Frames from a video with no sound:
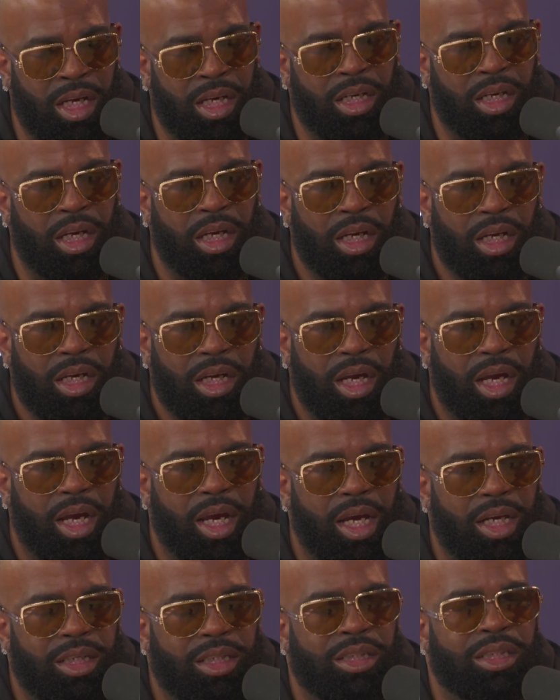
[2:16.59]
I
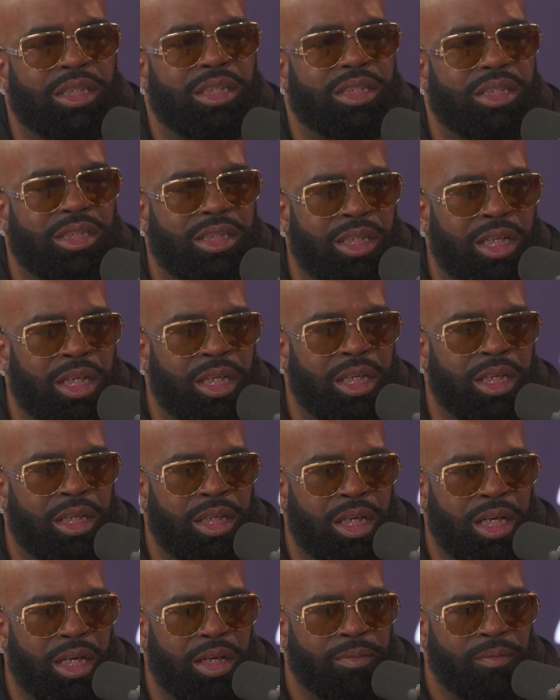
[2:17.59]
had to
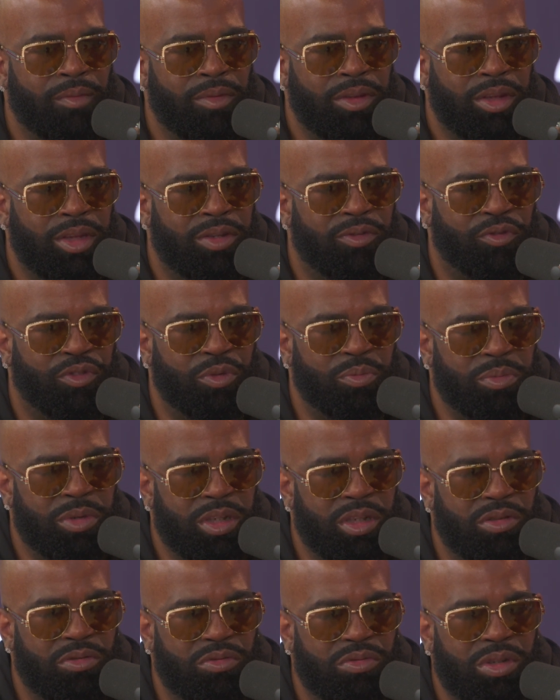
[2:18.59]
understand that for
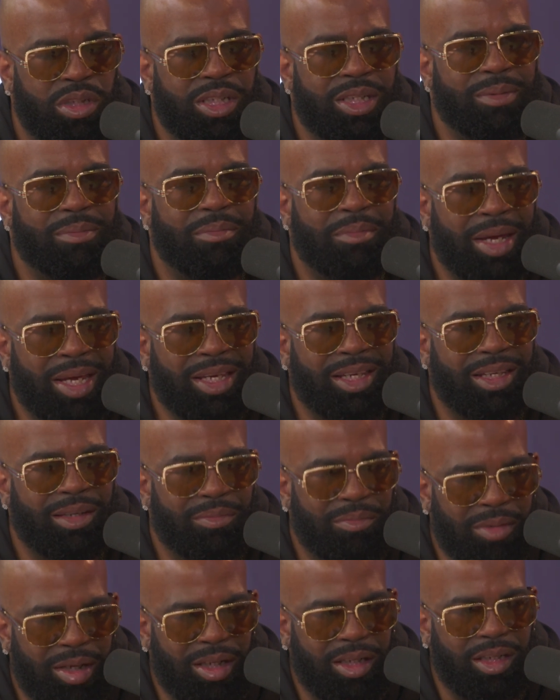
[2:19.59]
me to really make
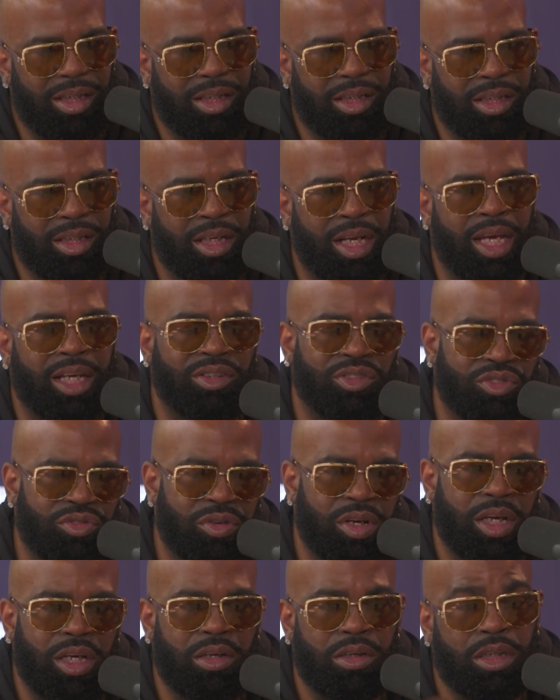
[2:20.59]
it like
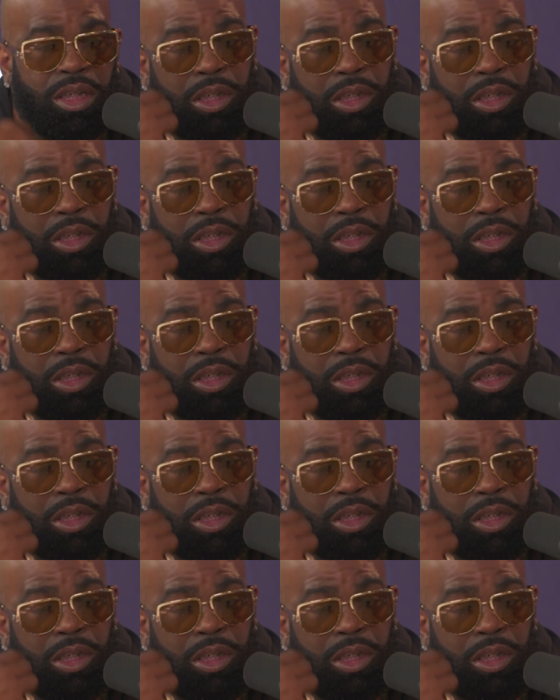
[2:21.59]
Dre or